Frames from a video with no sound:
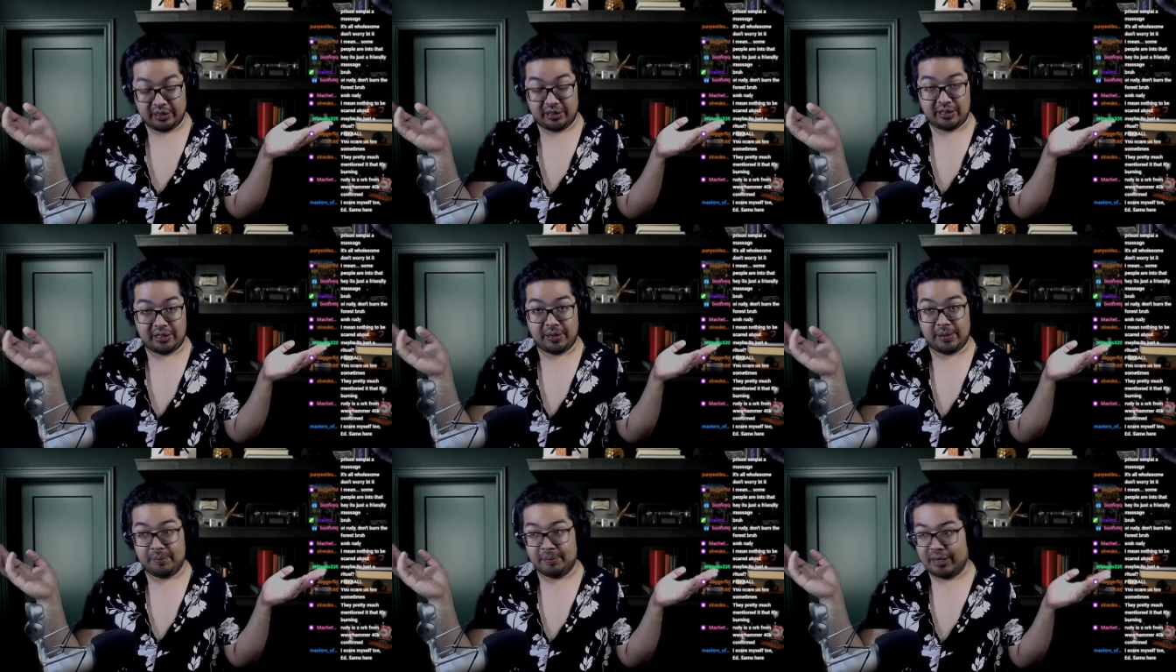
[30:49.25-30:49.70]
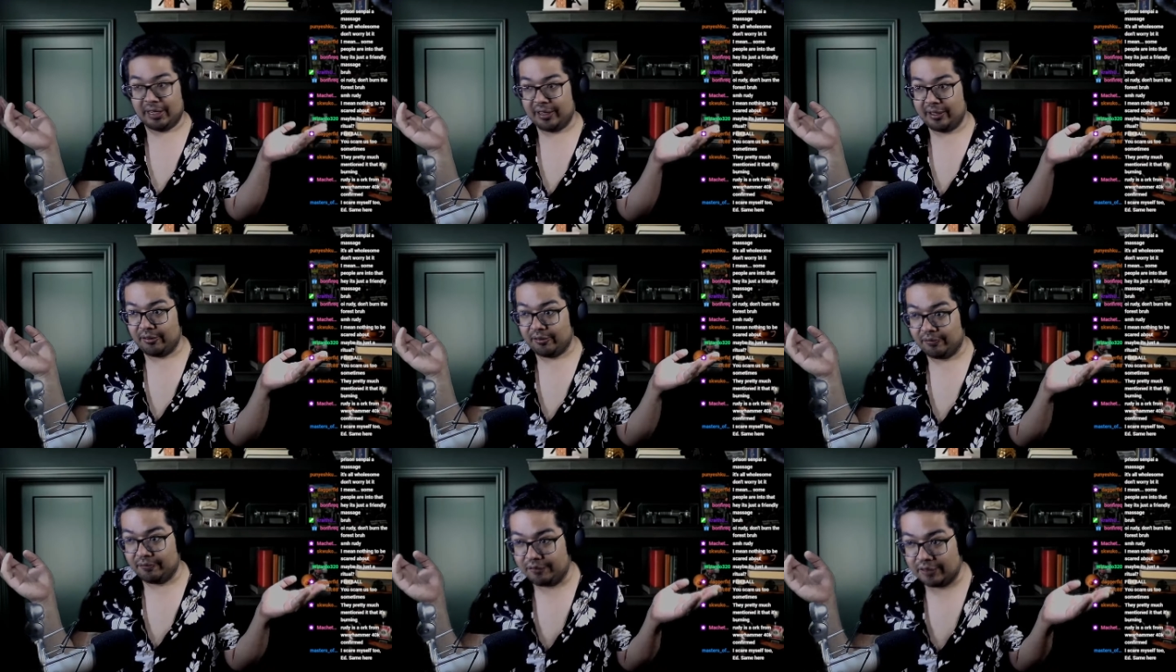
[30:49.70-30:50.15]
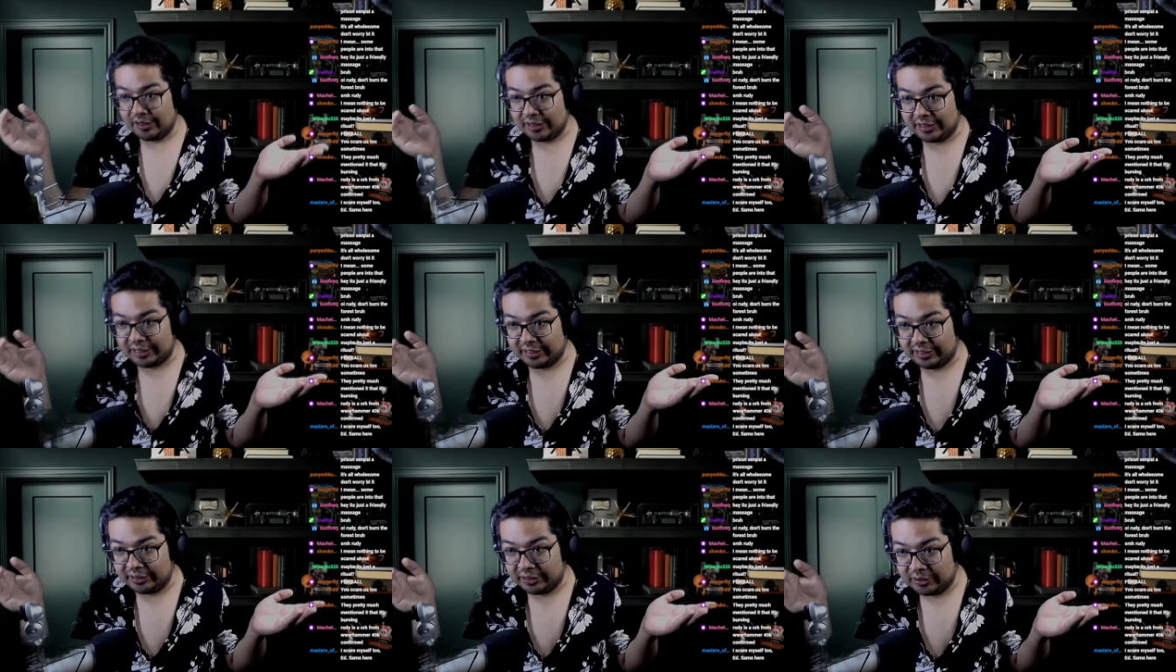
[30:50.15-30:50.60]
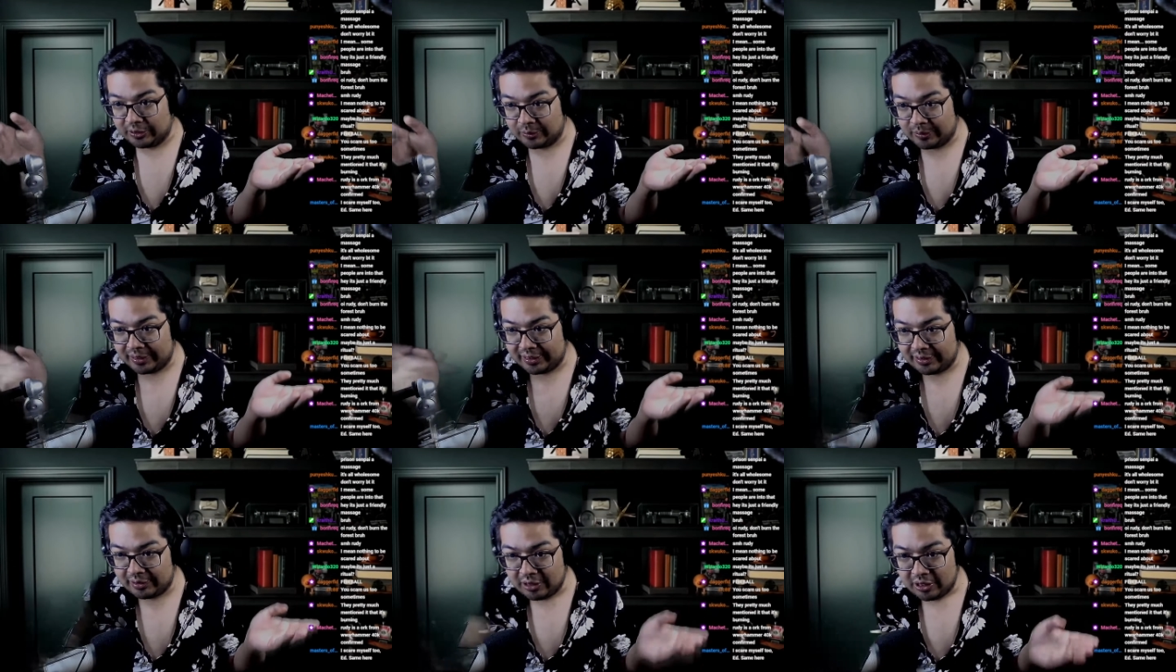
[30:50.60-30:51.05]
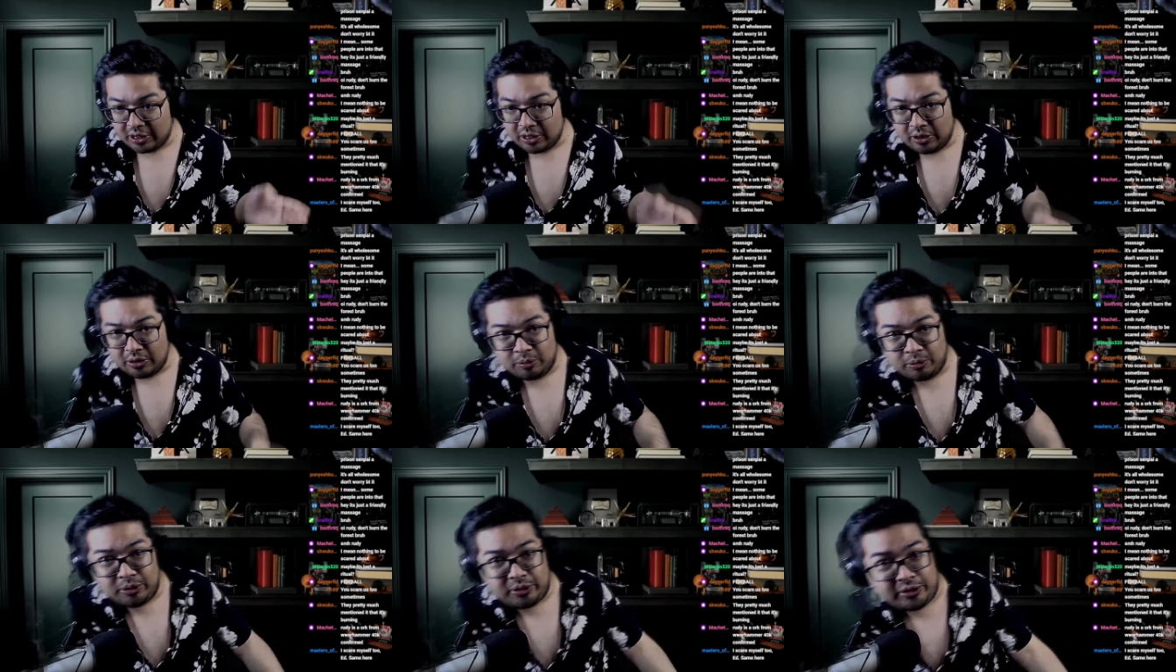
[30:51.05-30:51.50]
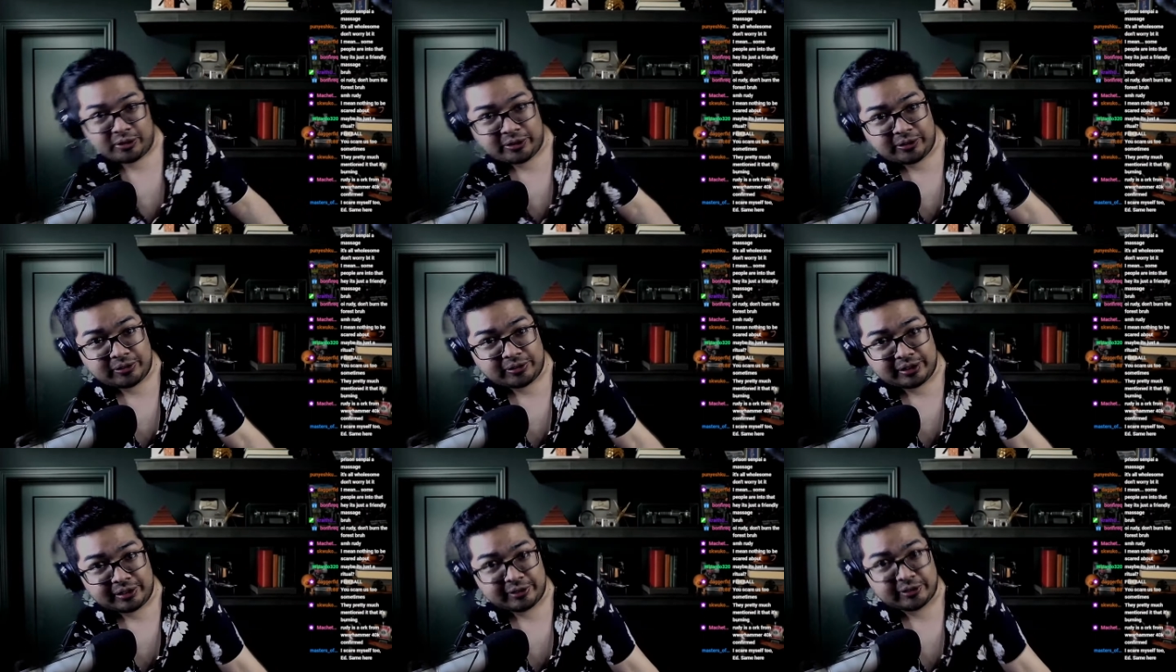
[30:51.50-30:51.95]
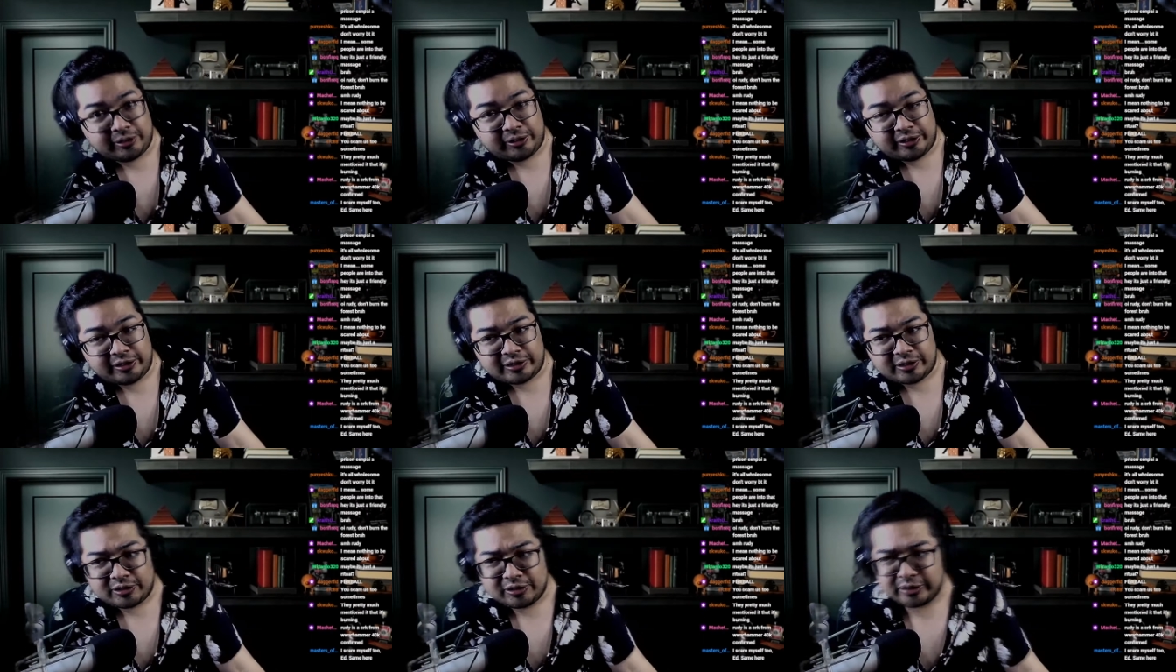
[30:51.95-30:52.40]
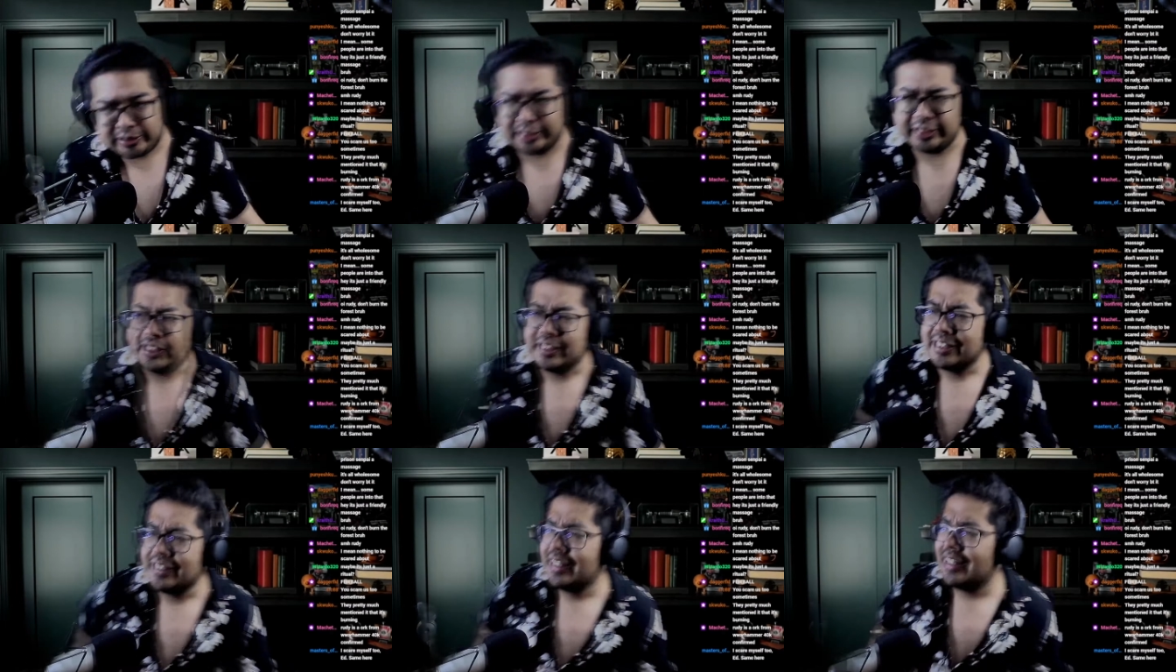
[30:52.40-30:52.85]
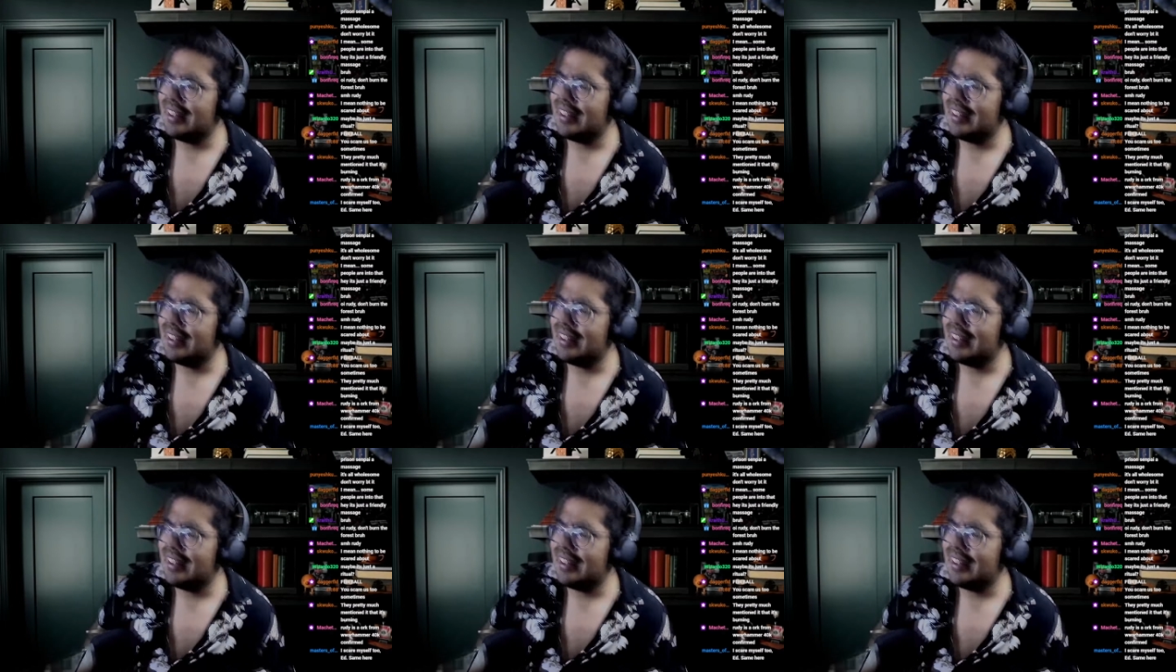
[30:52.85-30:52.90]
I don't fucking know, Ed. Where do you think they're gonna go looking?